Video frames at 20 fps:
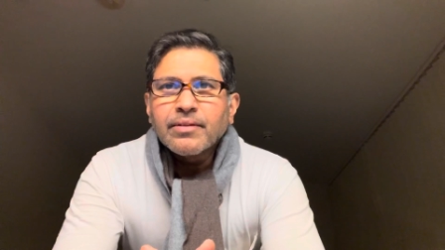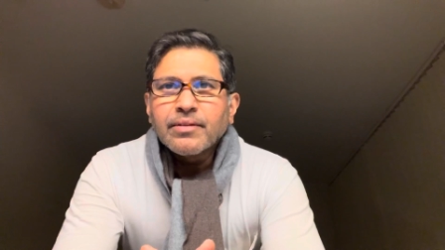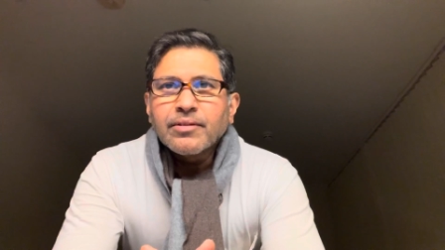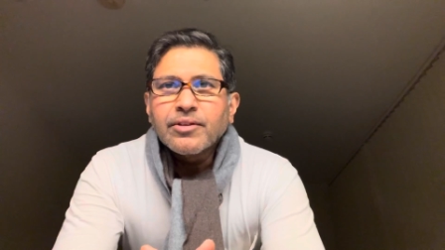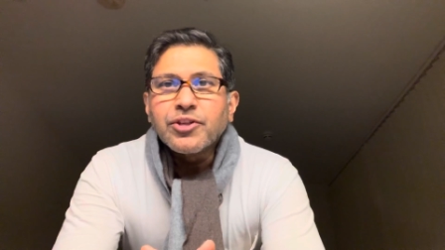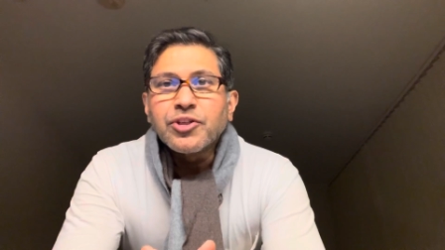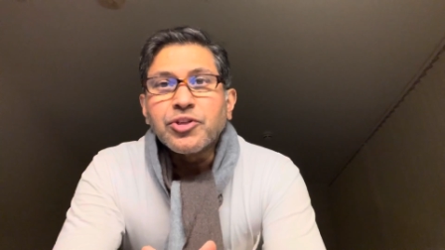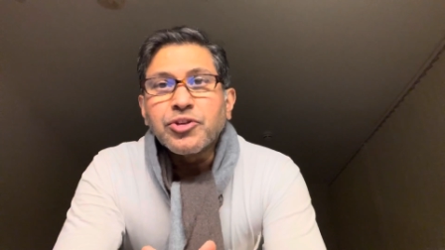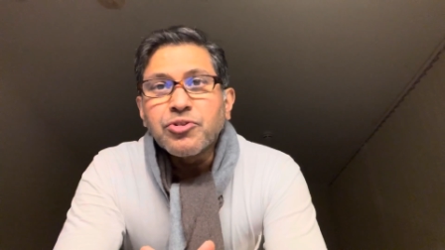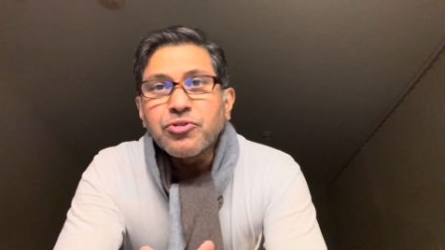
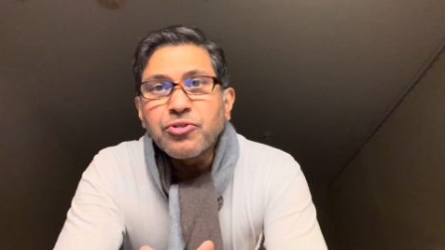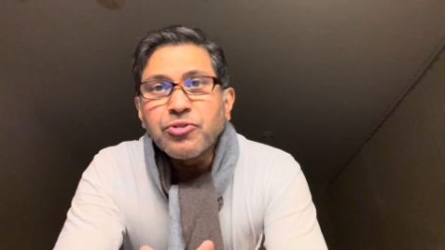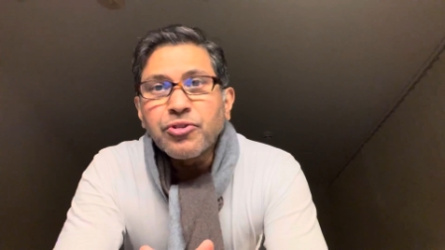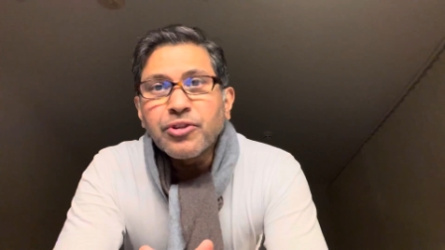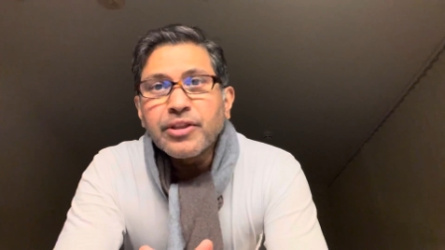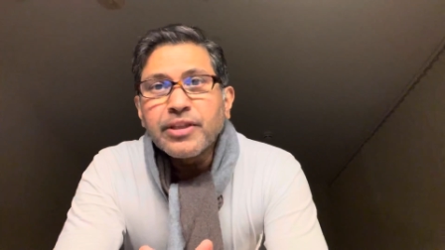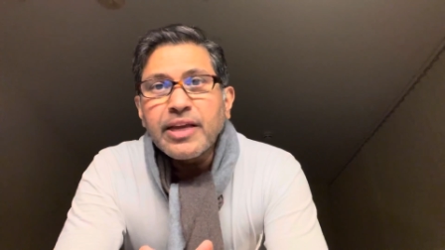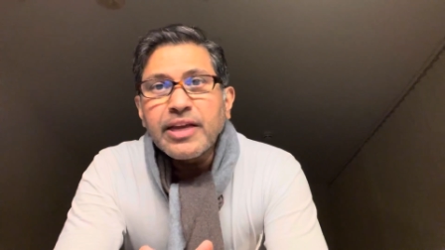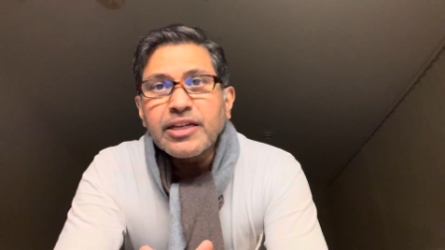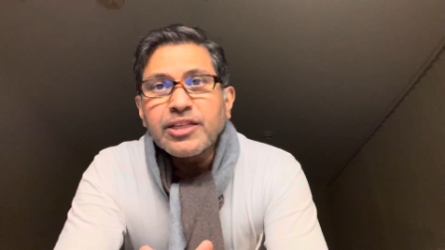to do
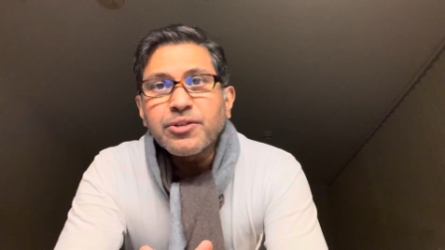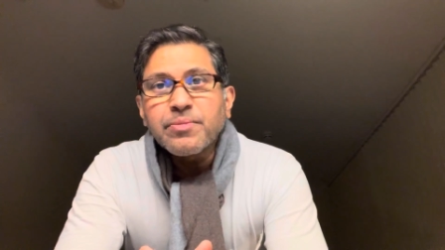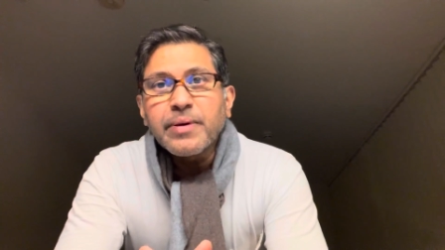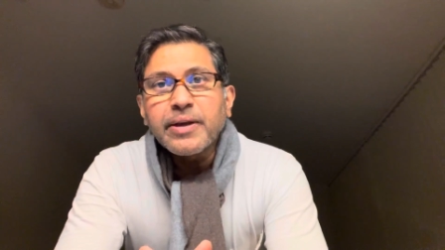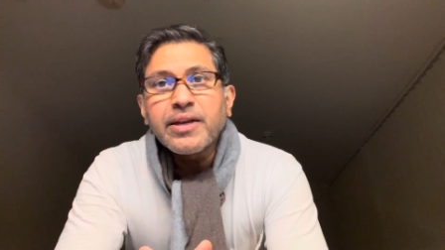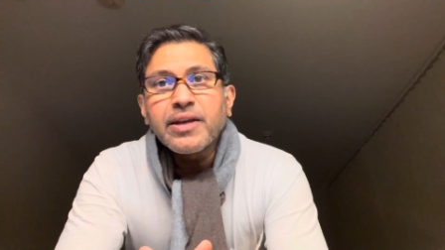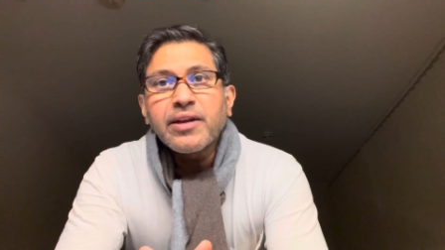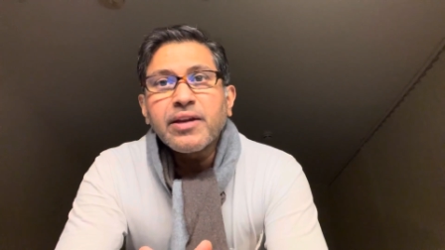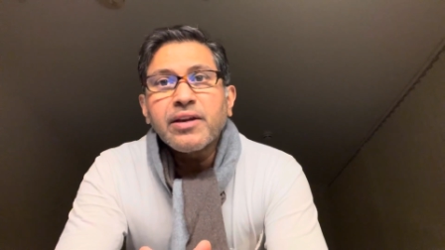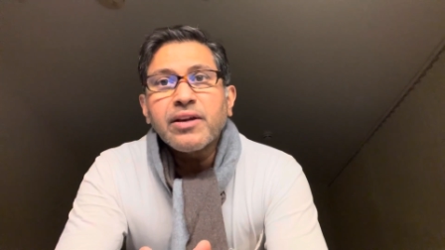good things,
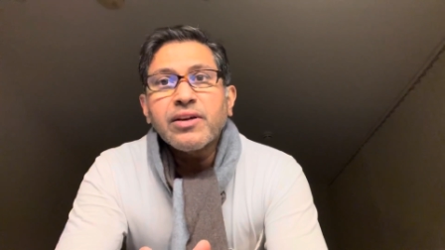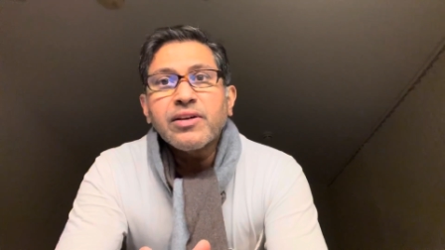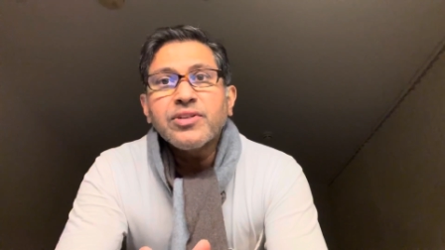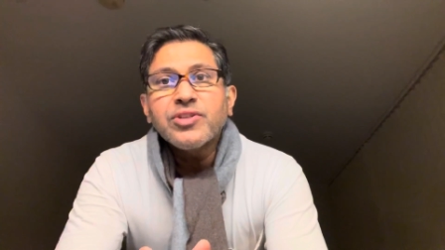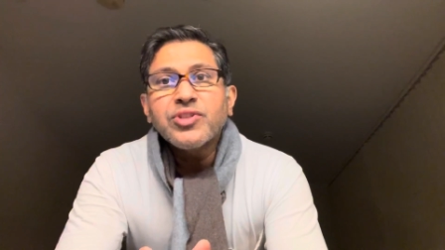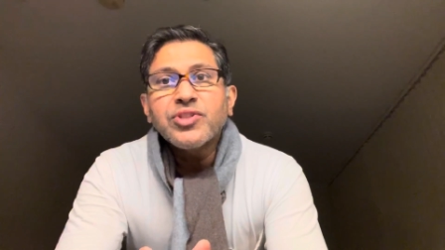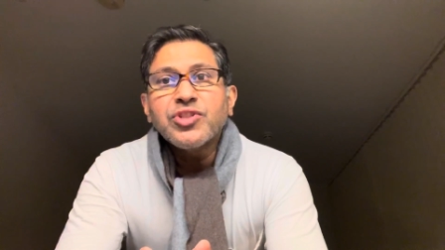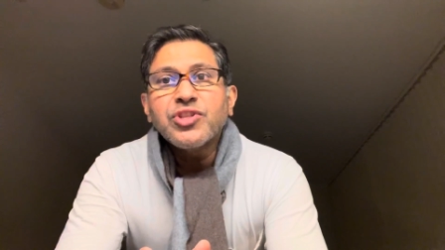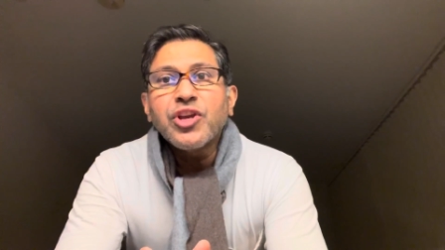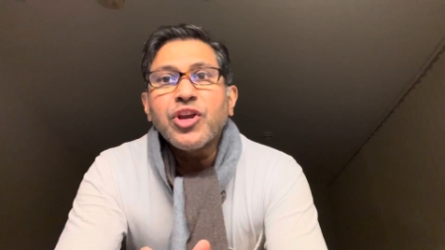
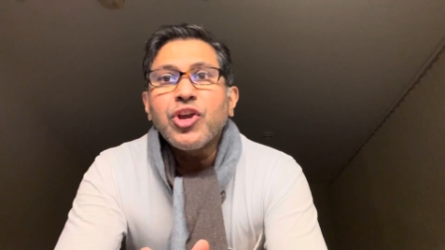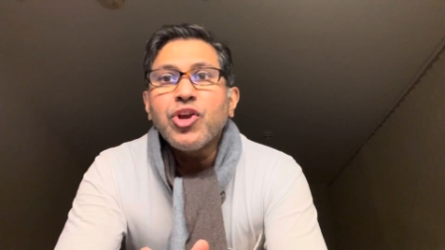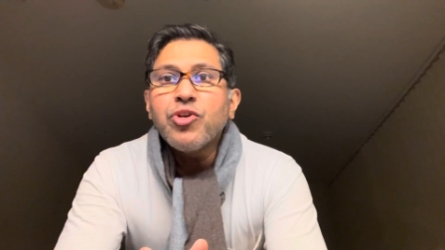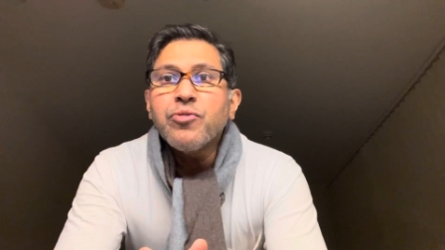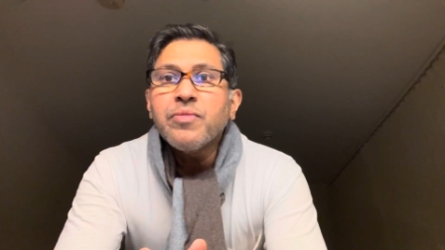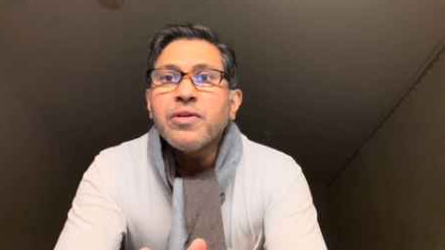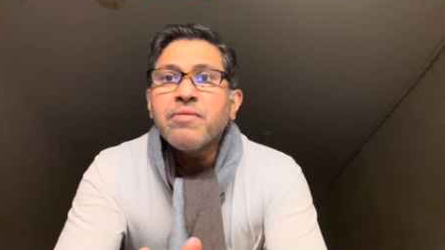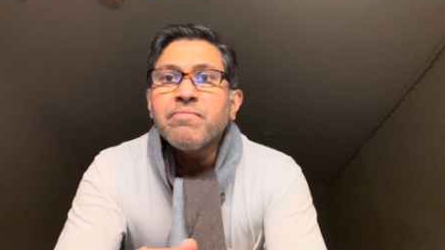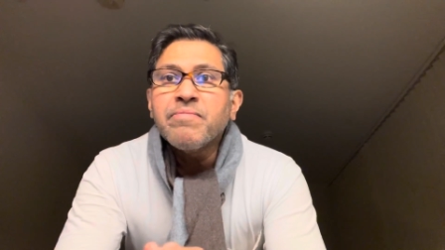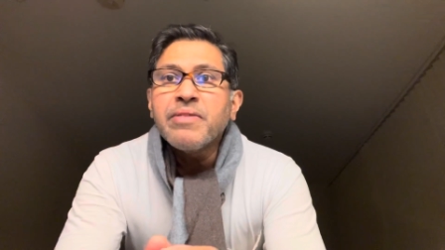because the
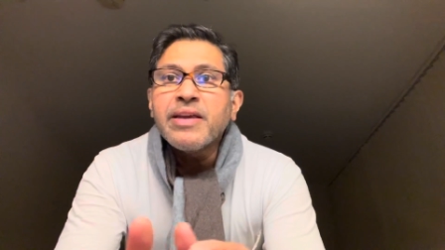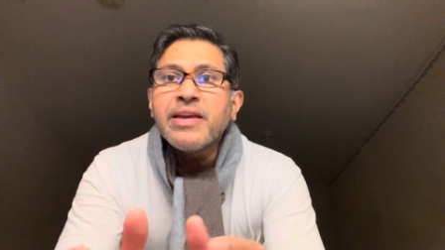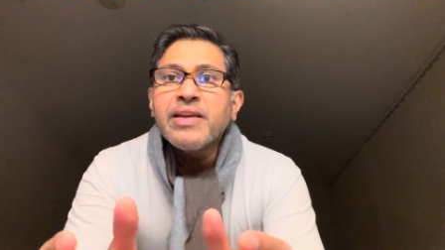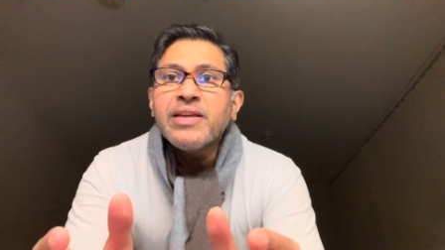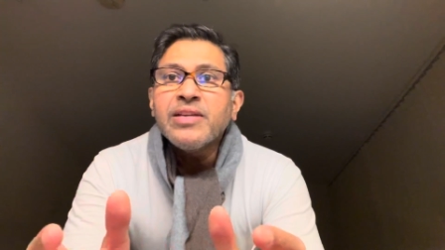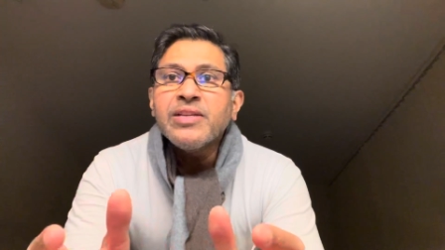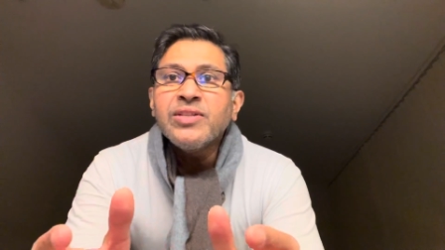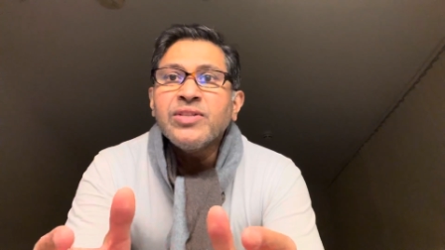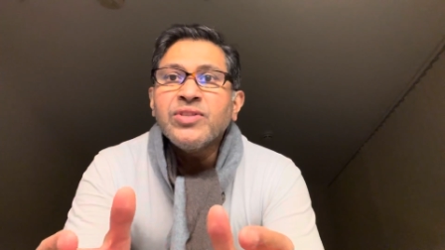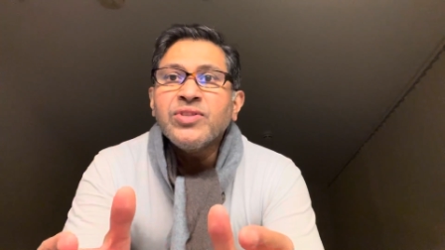human
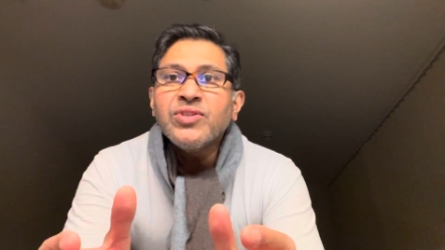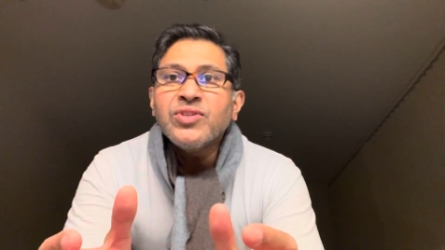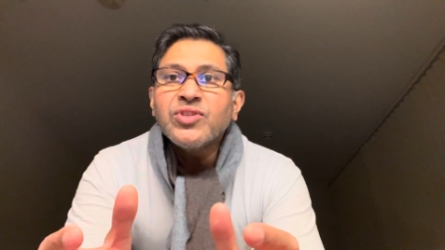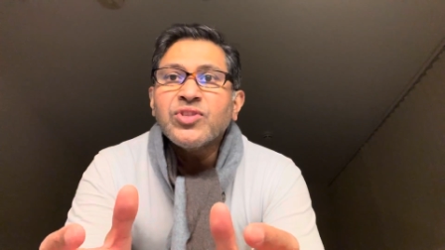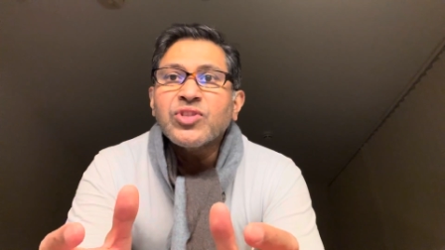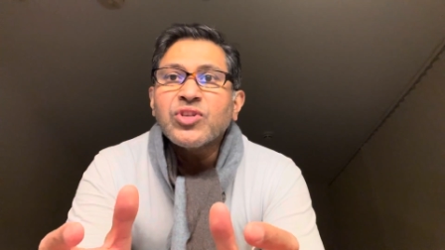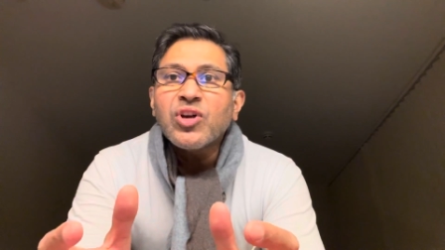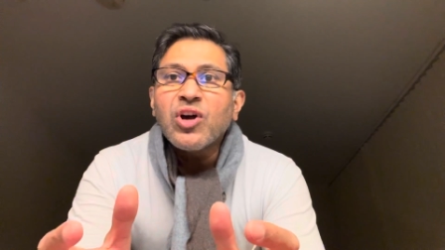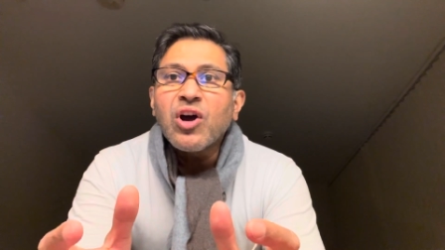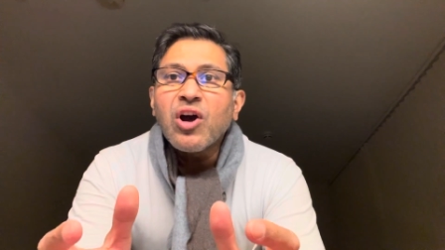
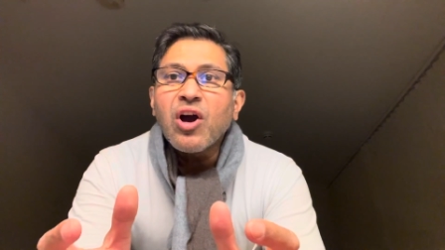beings